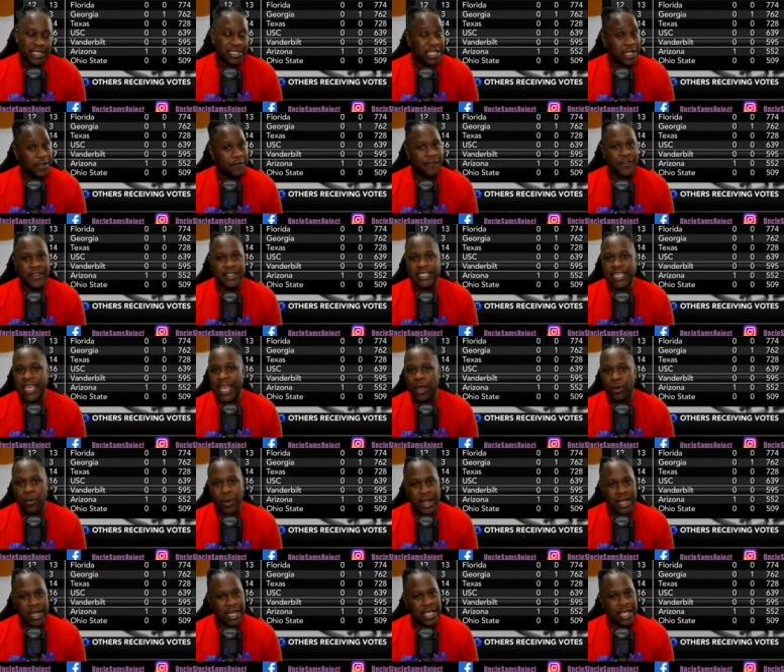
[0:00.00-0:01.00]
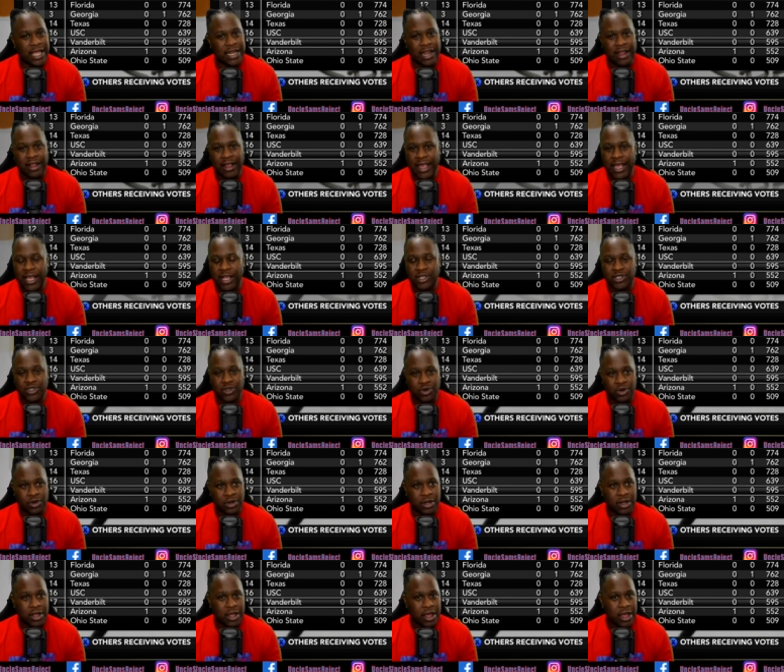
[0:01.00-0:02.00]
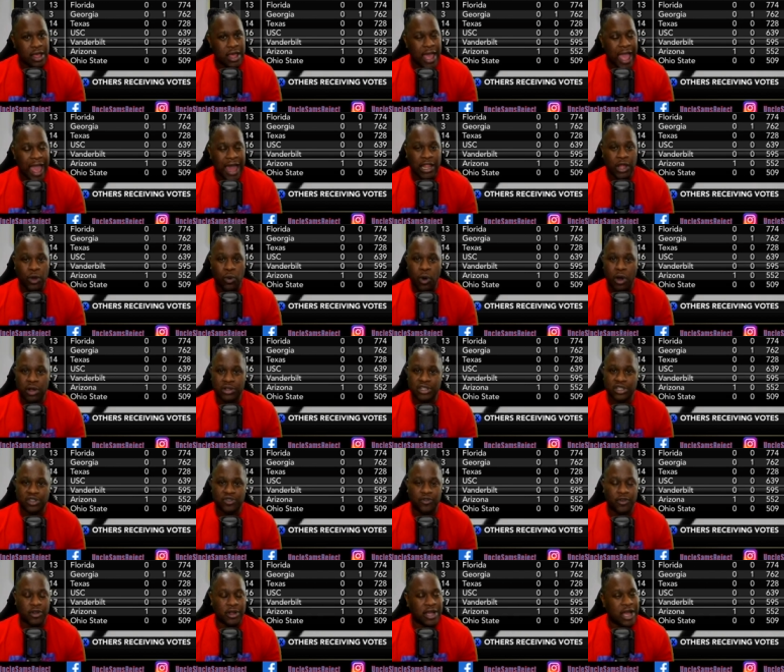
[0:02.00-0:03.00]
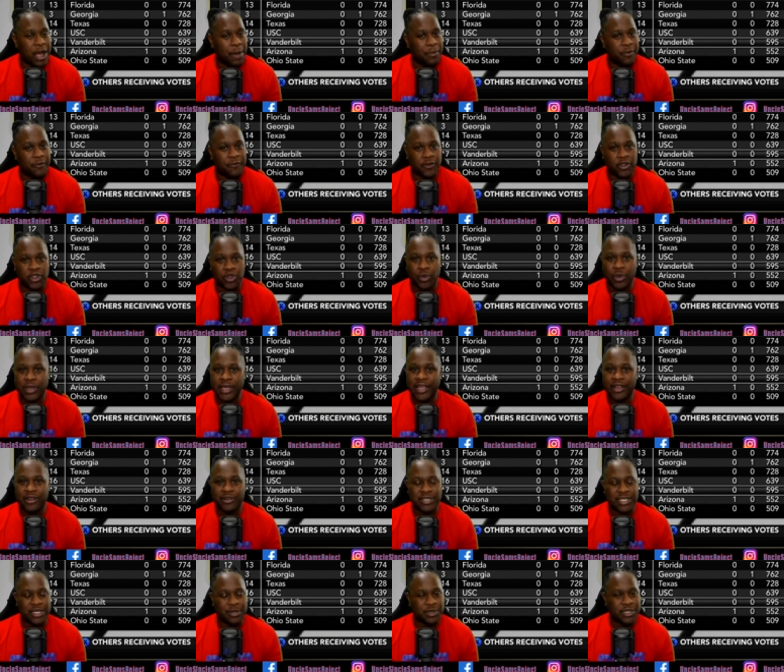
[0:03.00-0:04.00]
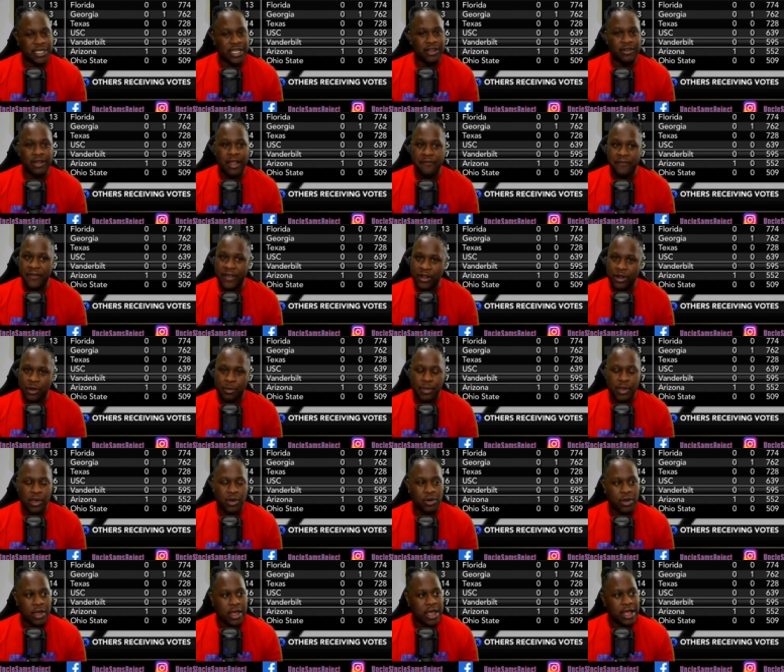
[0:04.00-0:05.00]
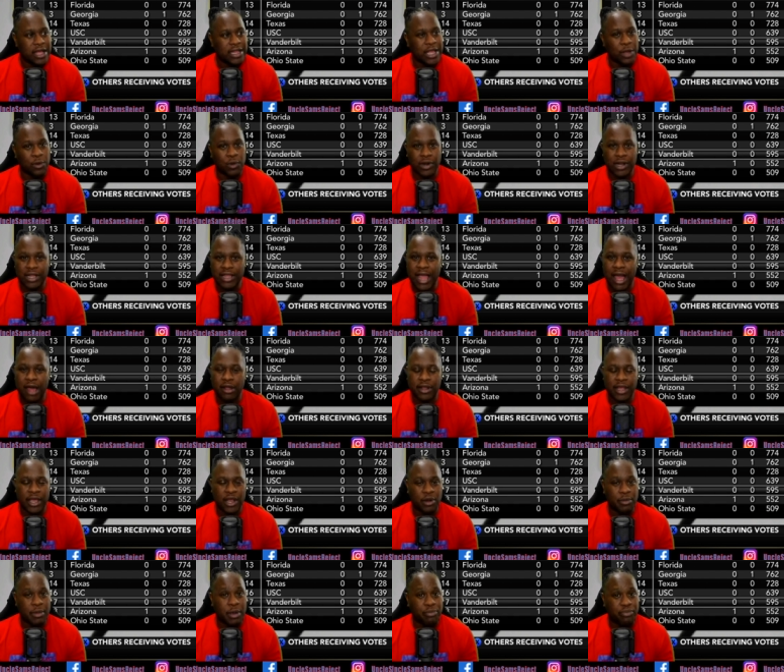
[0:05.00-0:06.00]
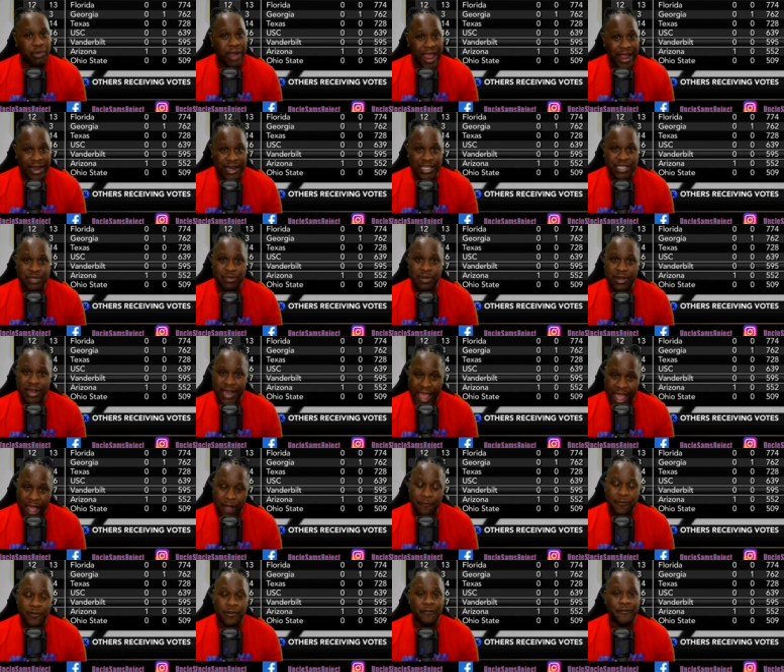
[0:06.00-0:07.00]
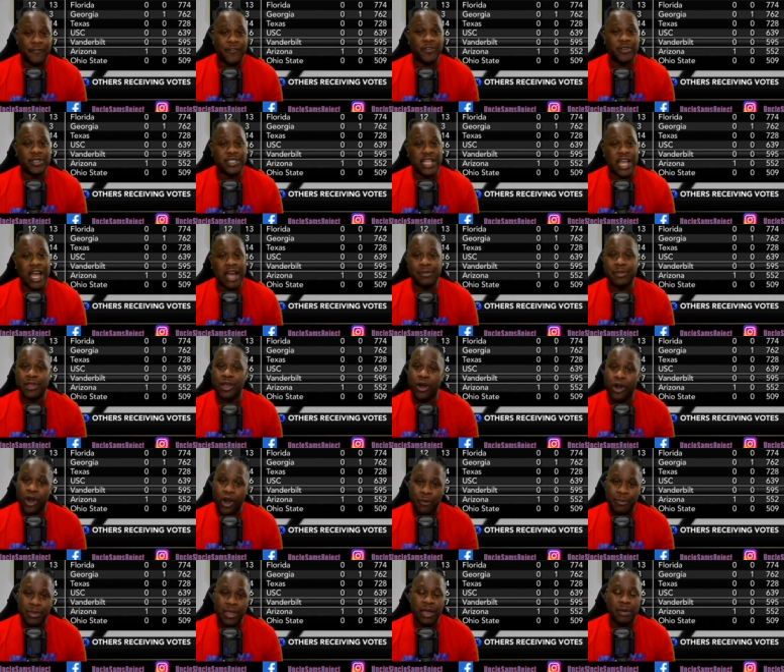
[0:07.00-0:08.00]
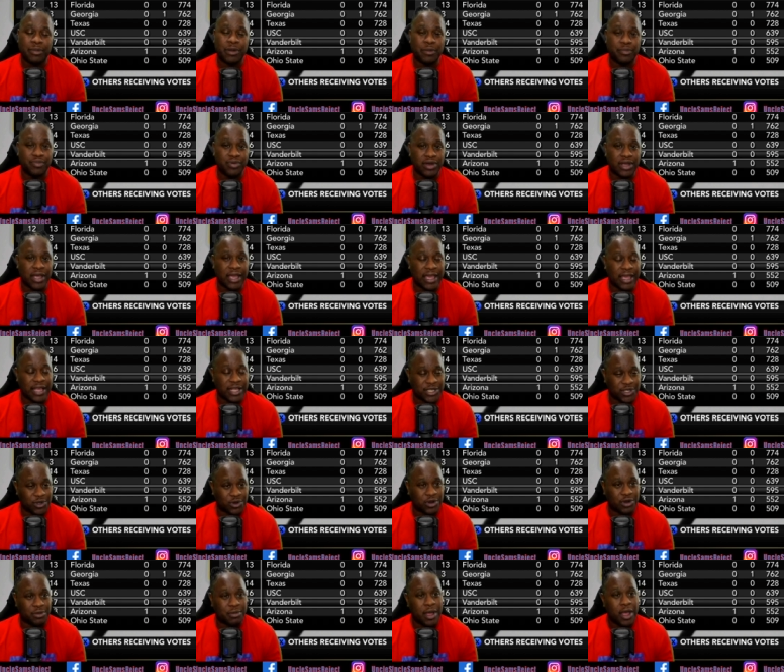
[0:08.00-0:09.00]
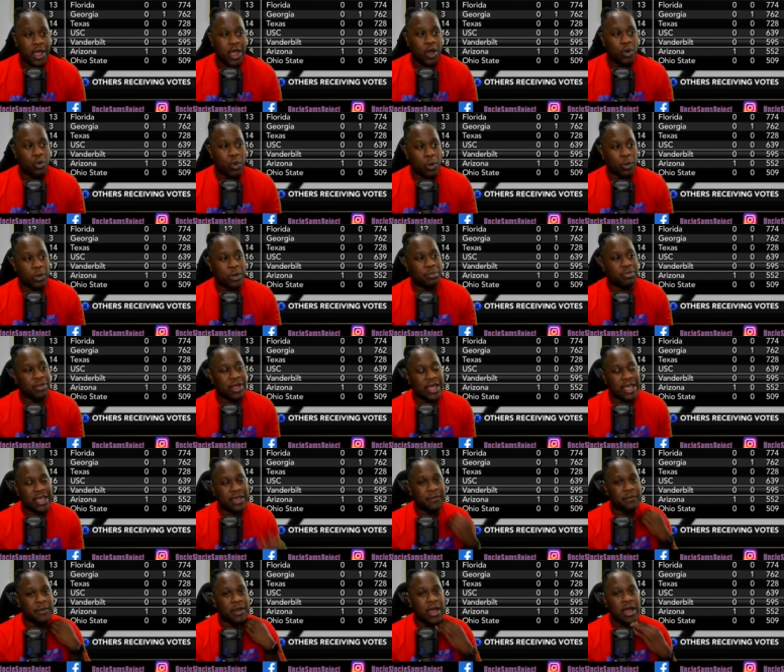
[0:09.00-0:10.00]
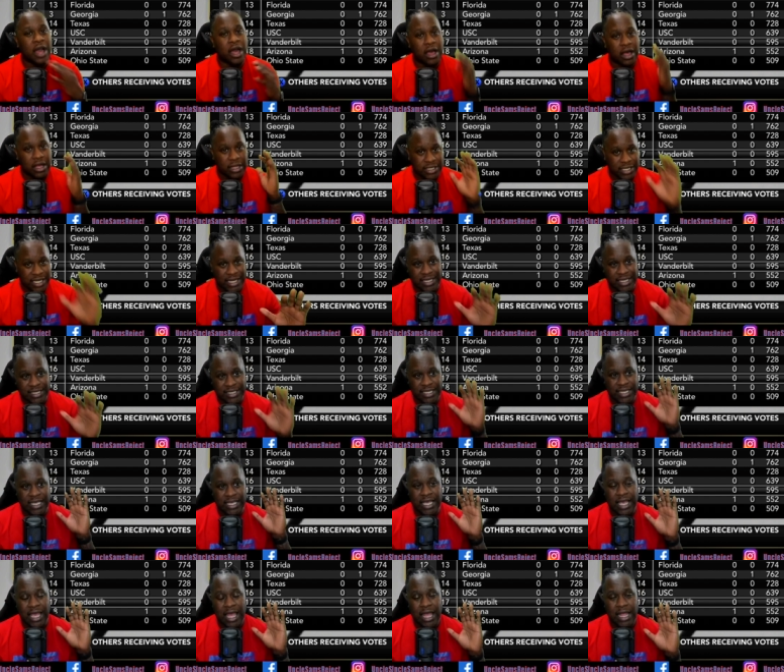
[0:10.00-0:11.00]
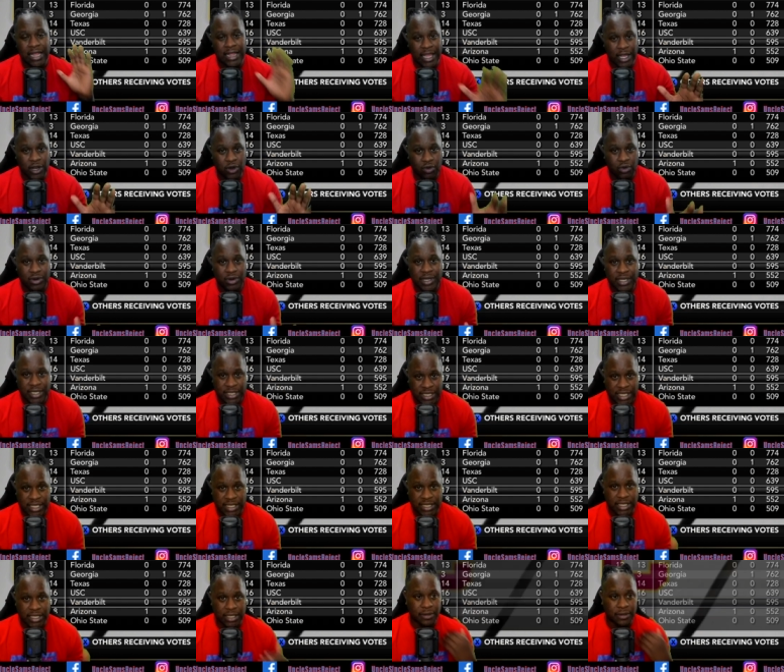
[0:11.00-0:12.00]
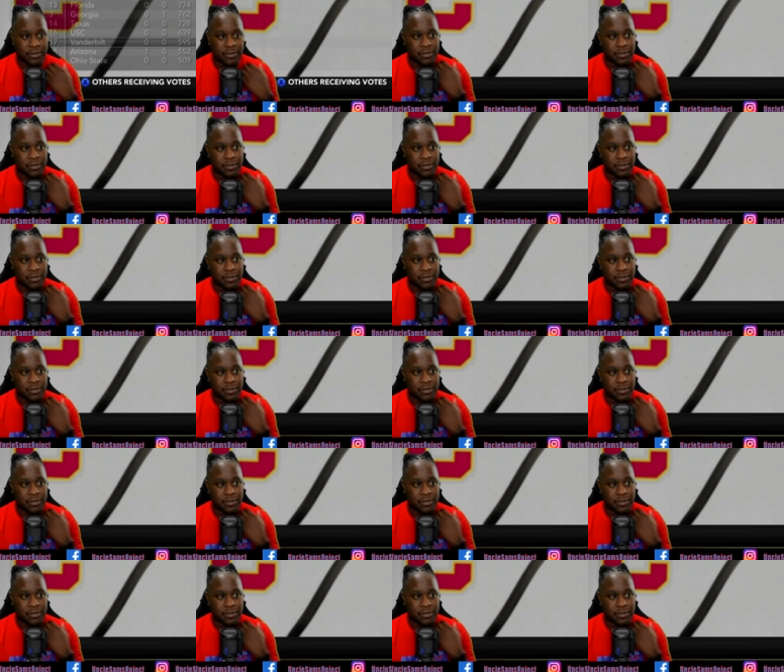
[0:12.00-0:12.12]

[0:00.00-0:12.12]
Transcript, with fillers: this defense can't wait to get their hands on Allan Walters for a couple for three years. He was here at Vanderbilt. They weren't allowed to hit him in practice, but now for the first time they'll all be able to put hands on him when we play uh, Tennessee later on this season.